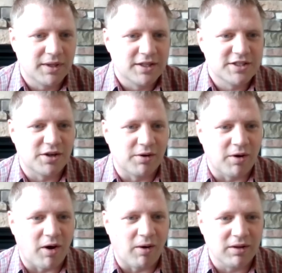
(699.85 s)

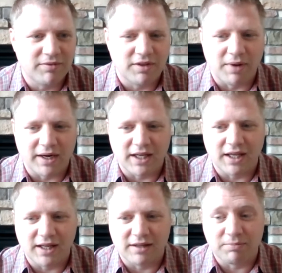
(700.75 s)
So all of the
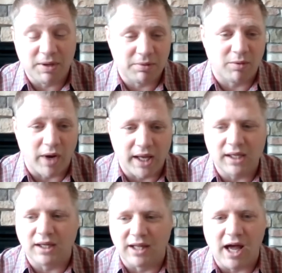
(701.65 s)
money, people are
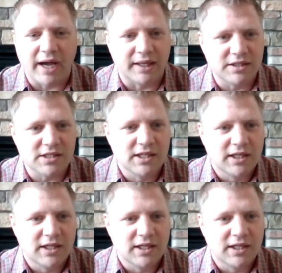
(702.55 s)
waiting in lines